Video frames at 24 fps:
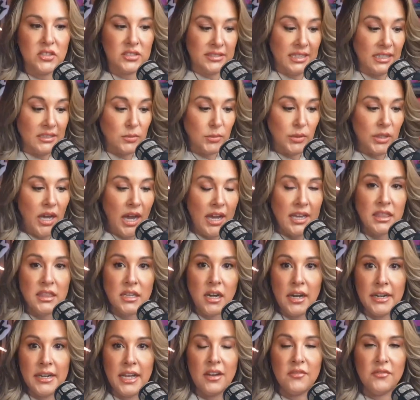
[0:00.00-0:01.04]
That's what I
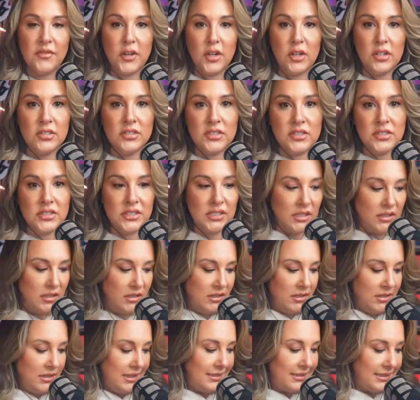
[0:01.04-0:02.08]
thought at first
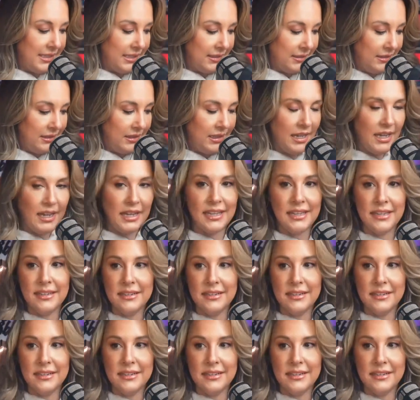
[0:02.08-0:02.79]
until I